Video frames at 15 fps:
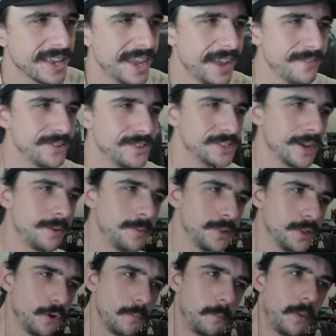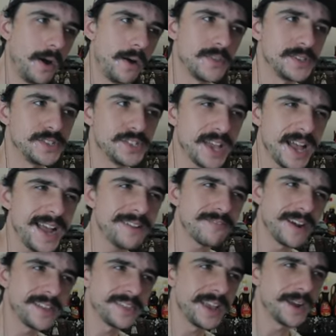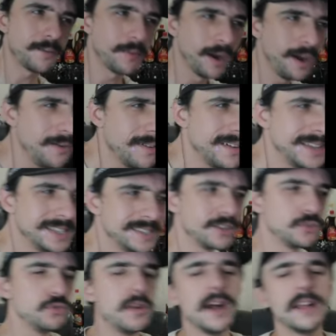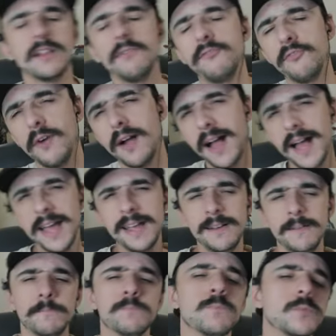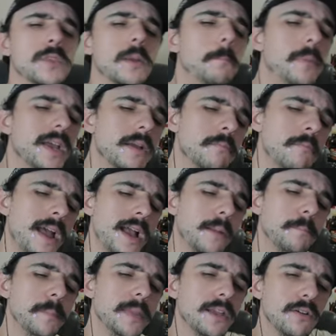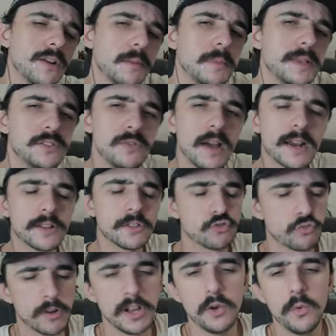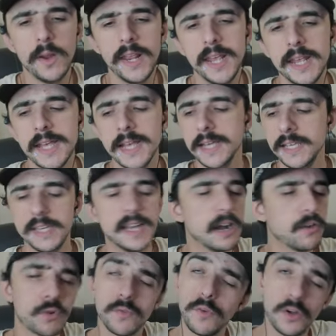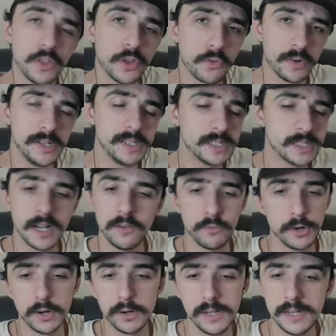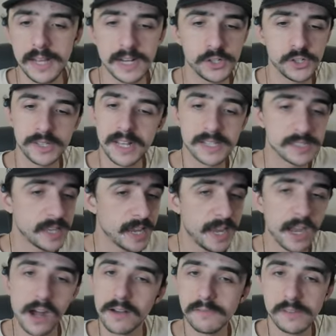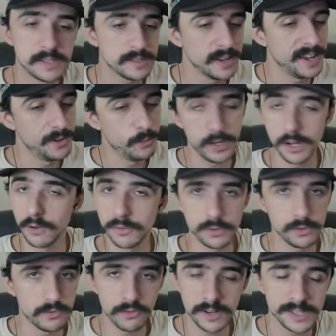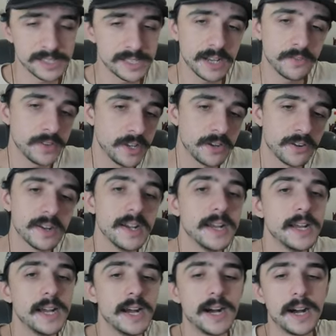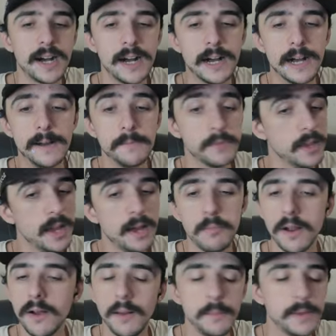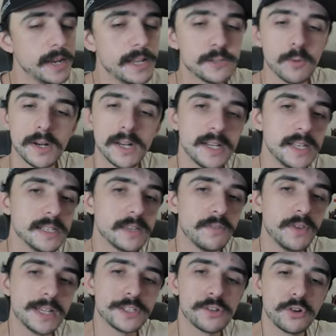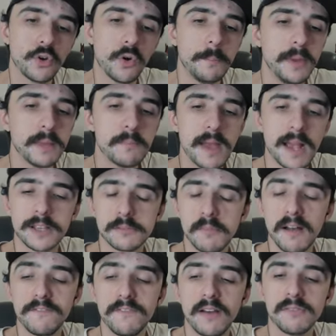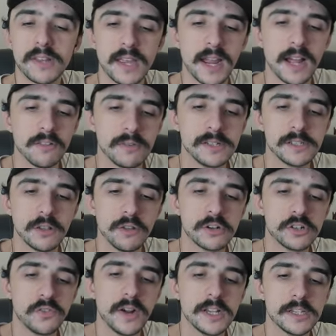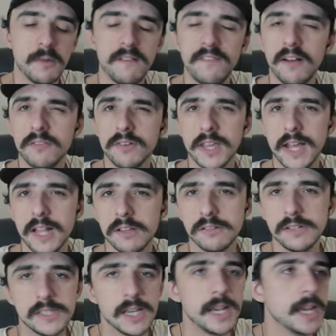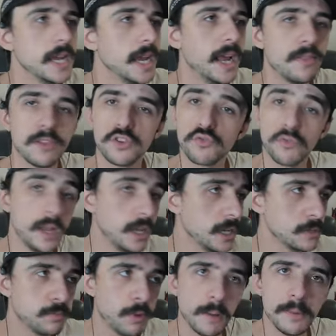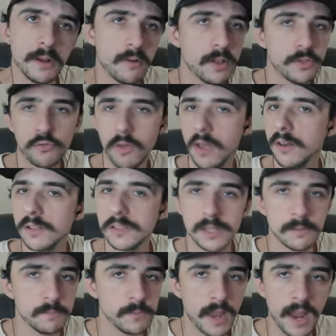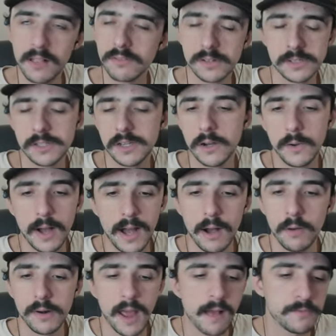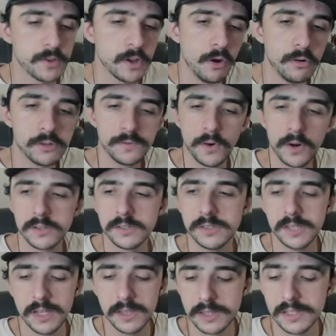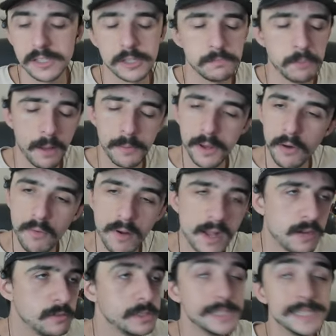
gave you something a little on the side right there, bro. So you got the fry, the Big Mac meal, that means you got to drink with it. You got rid of all the green stuff. We don't need that shit. That's gay, obviously. we don't do green stuff here. Uh, yeah, bro, I mean, it is what it is. If you guys don't know, a Big Mac is about 500 calories. A large fry is about 500 calories. And the drink is probably around 300 something calories. So I would have to go as far as to say that this is probably around